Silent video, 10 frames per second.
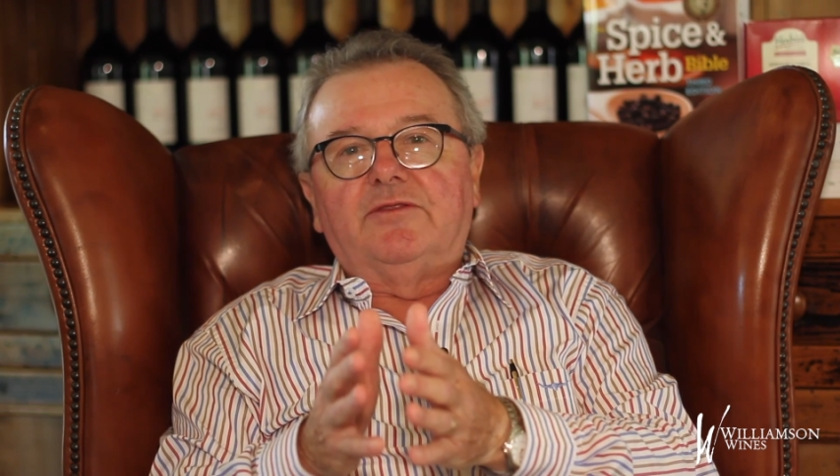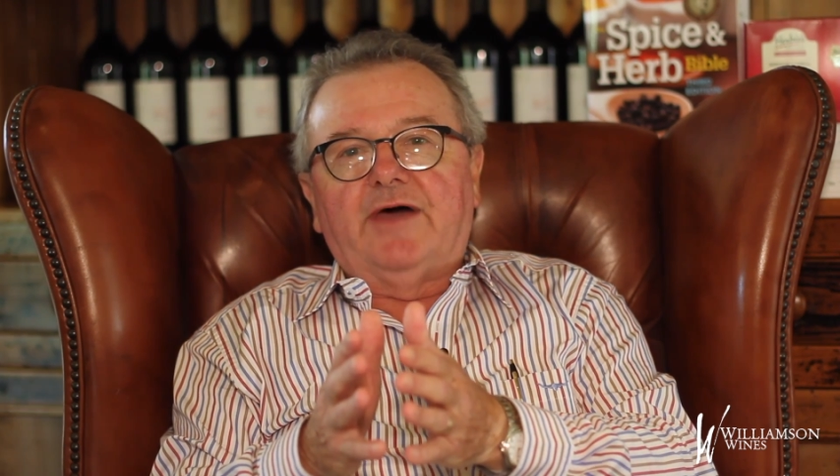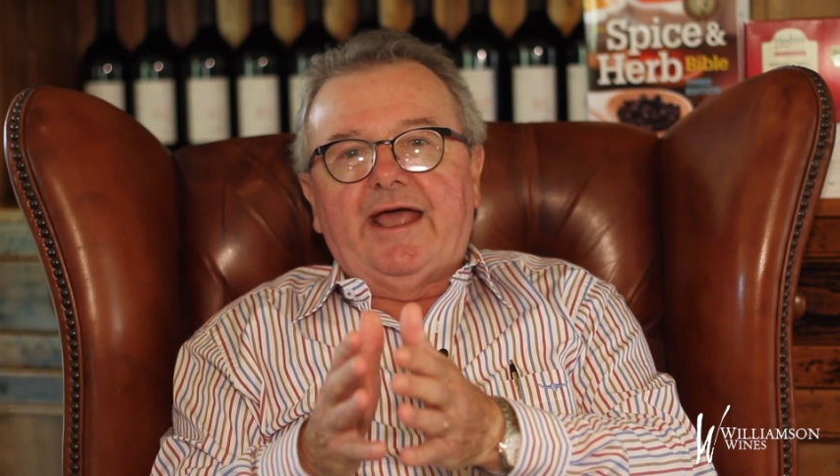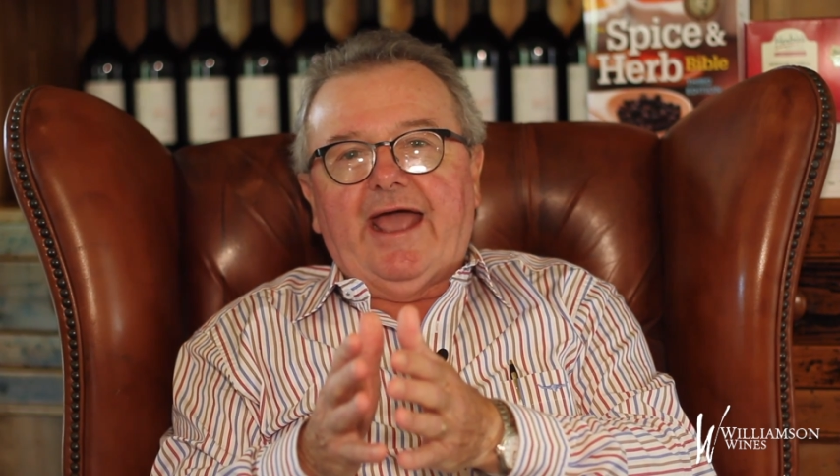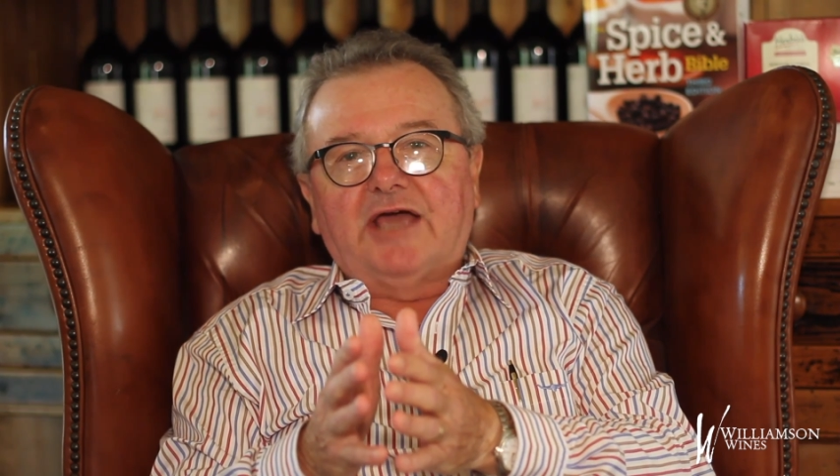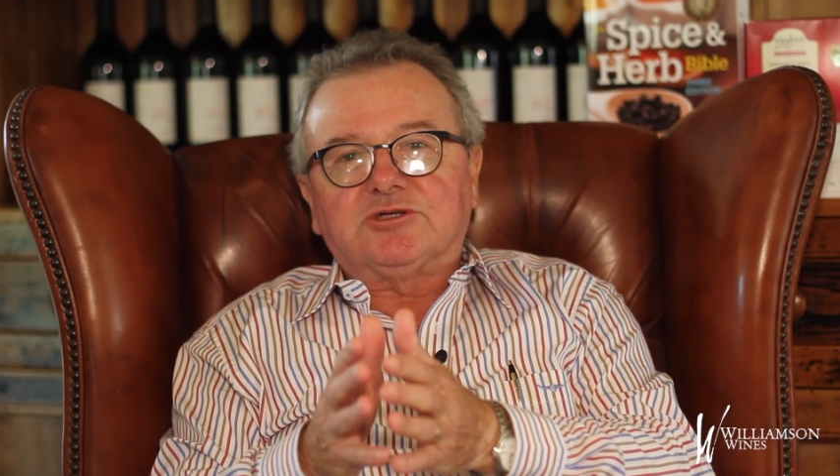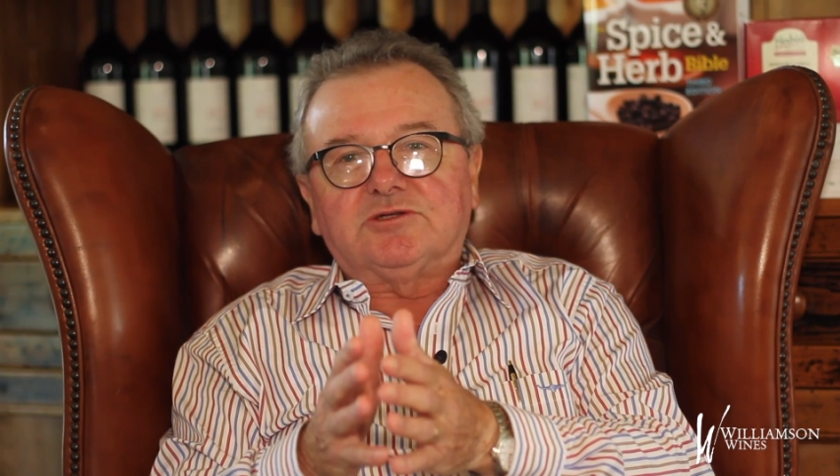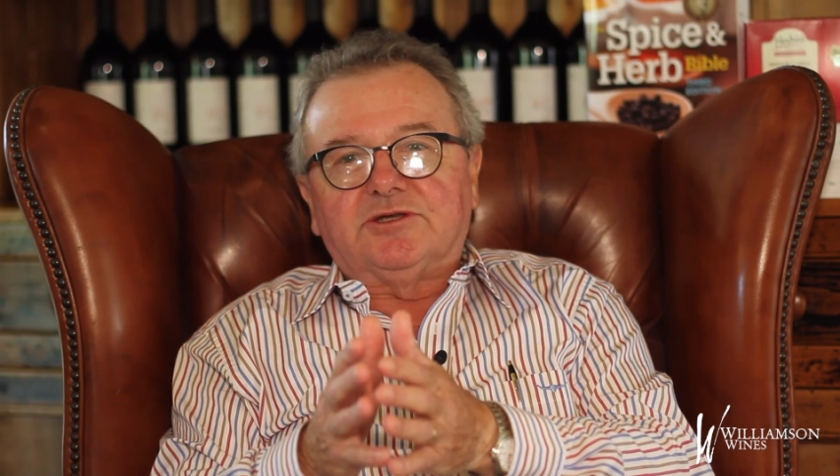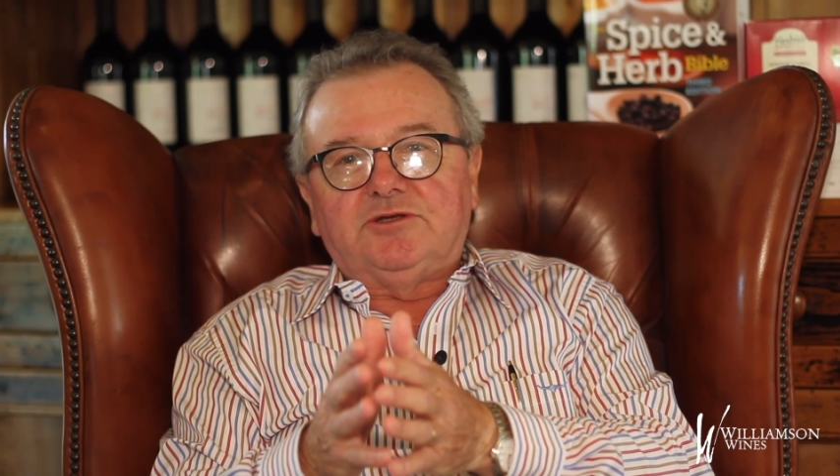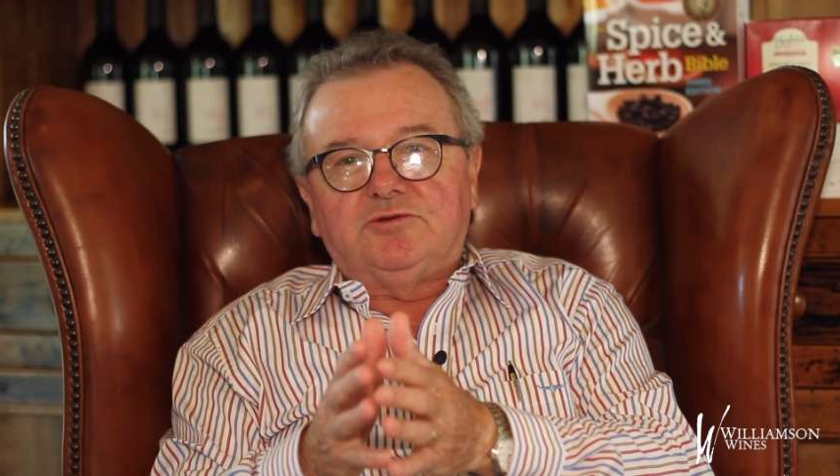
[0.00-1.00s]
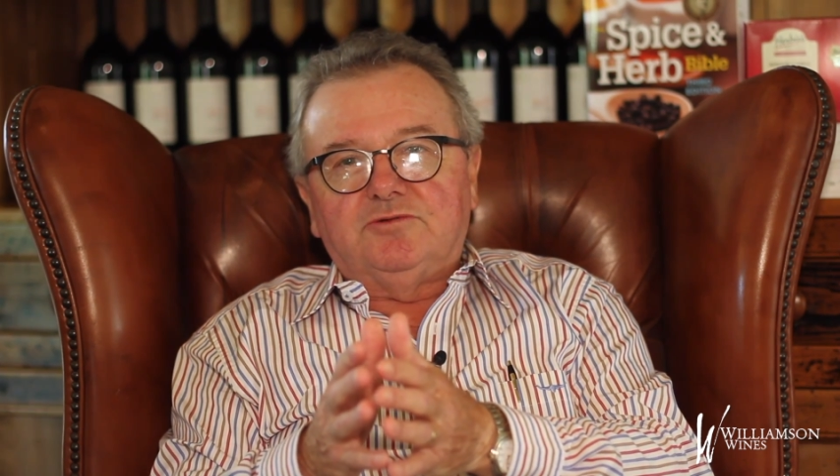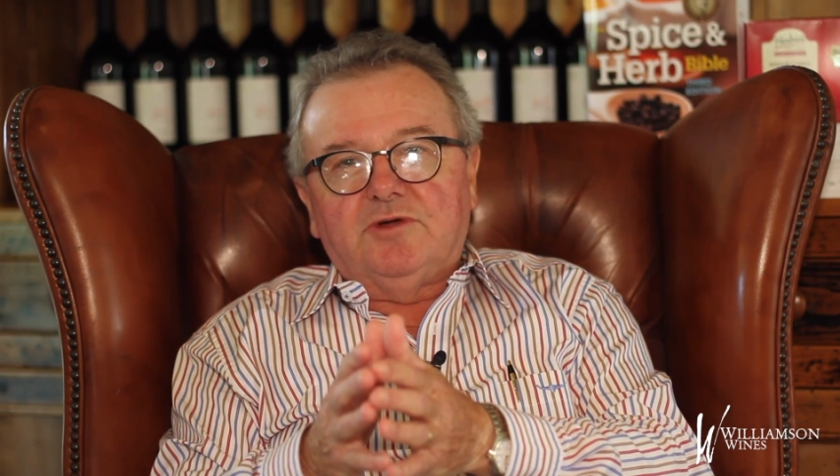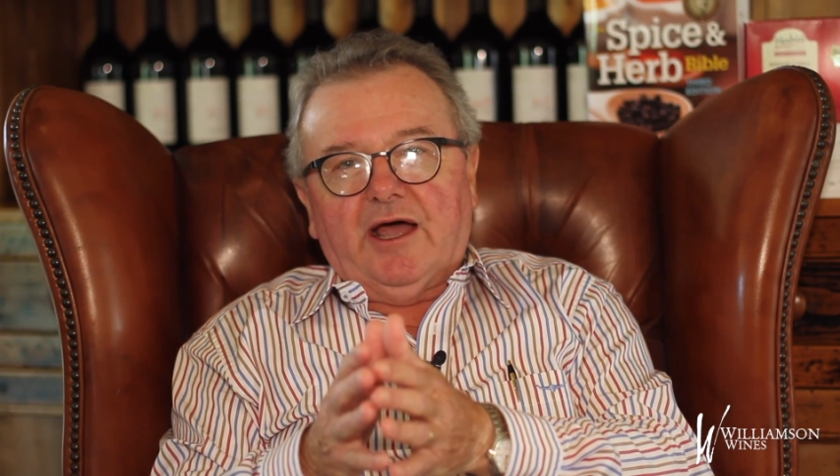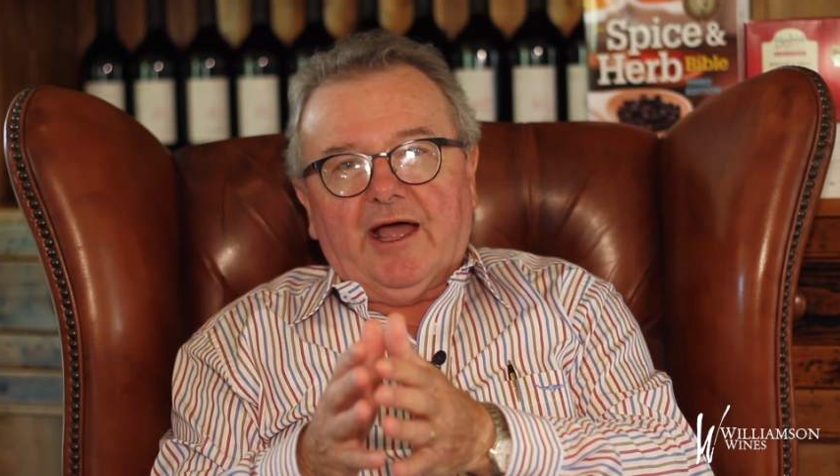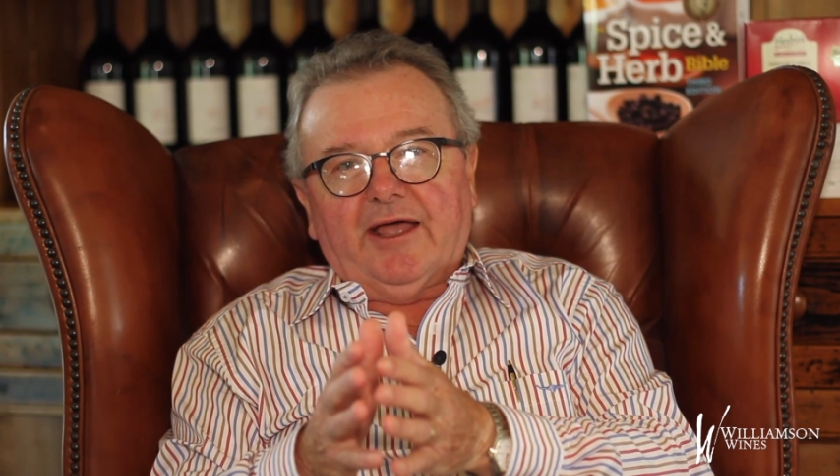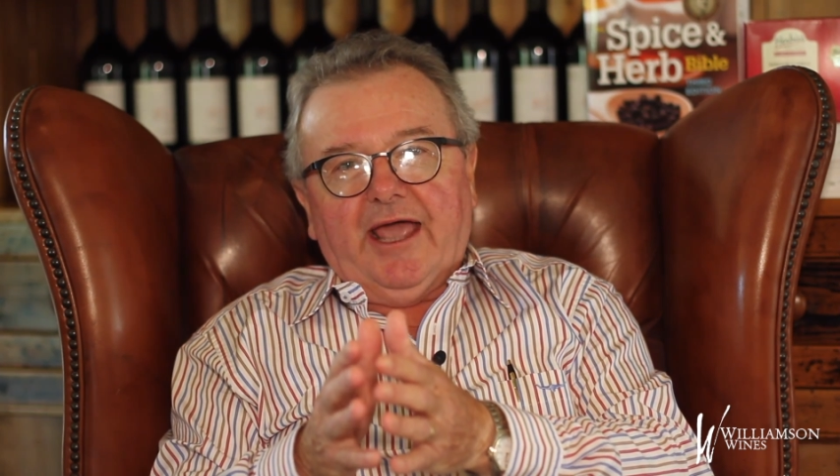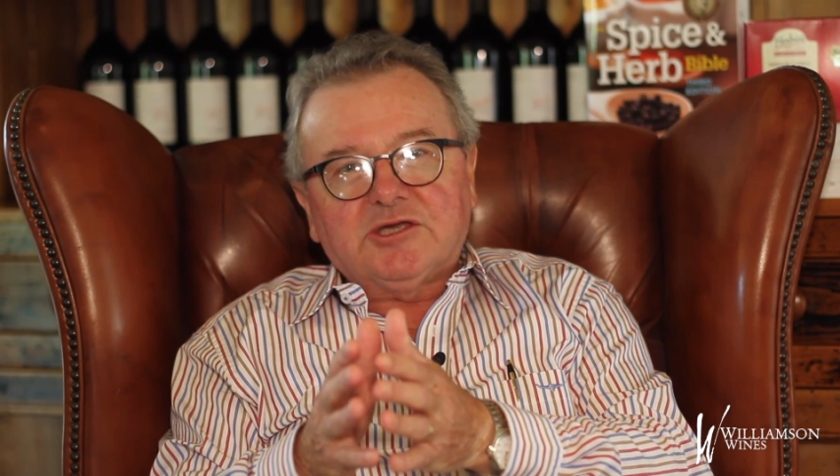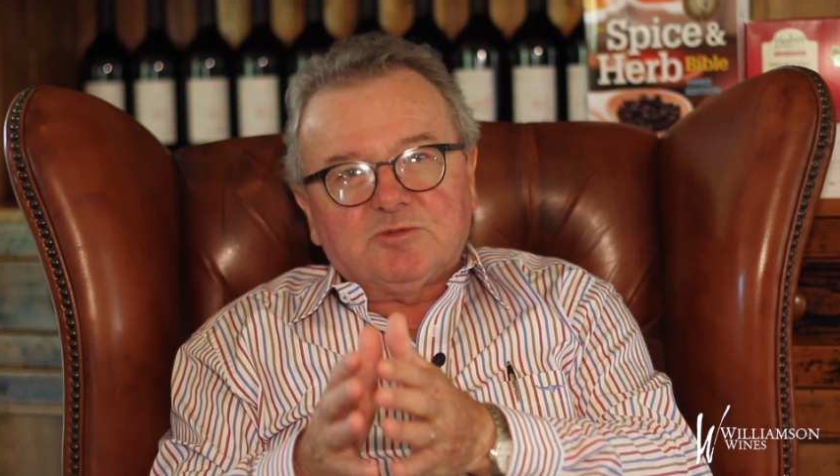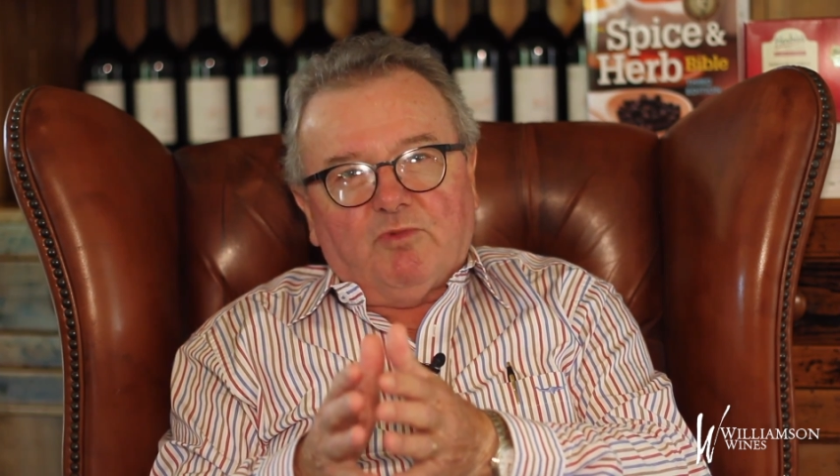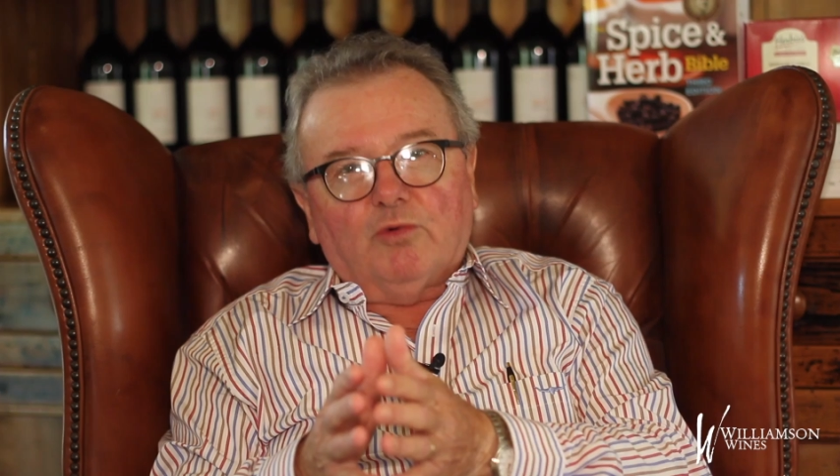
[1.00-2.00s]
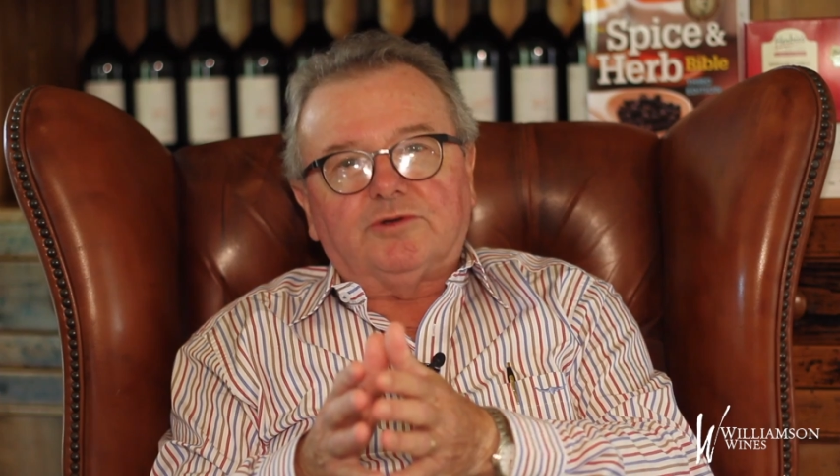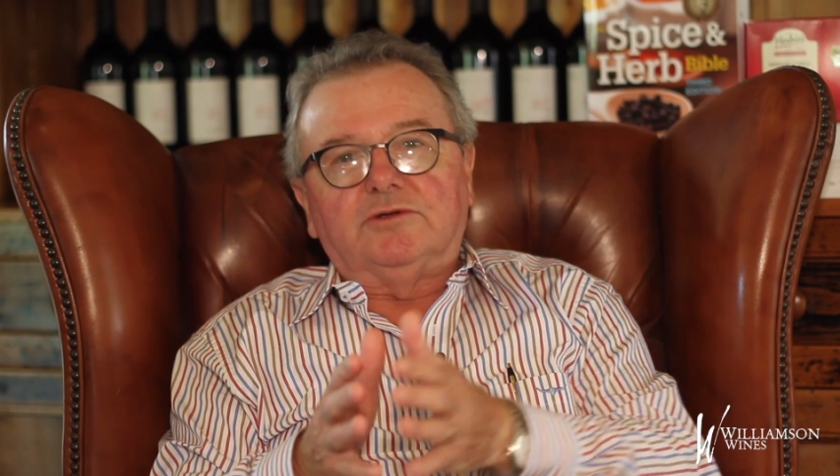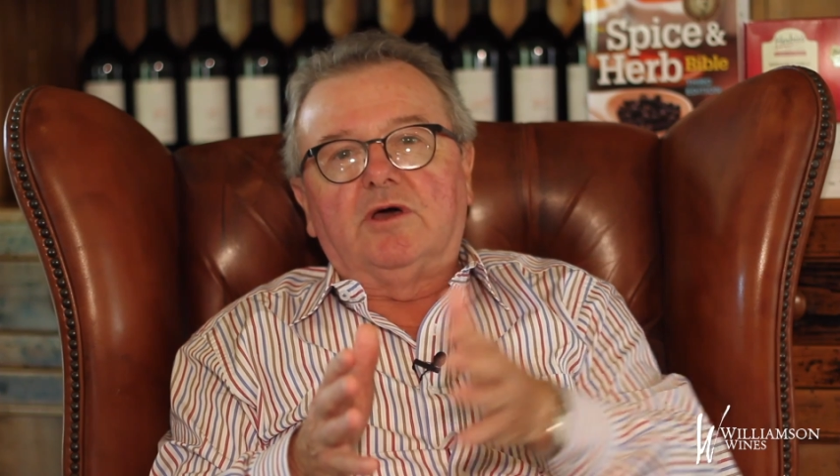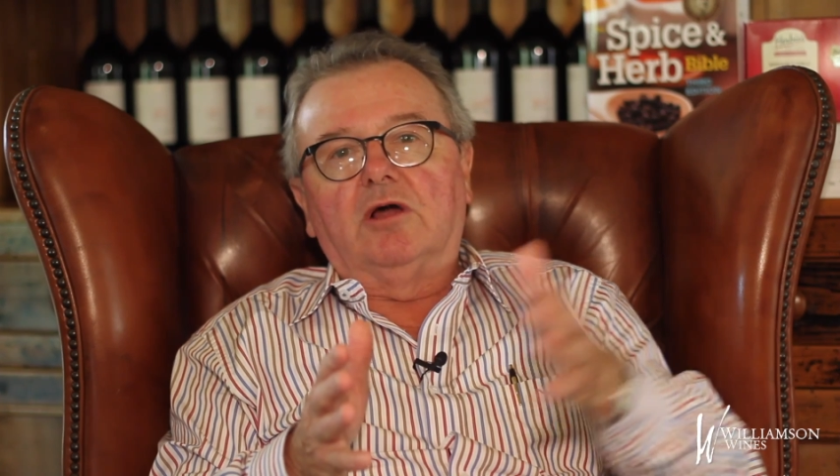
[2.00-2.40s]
they actually exported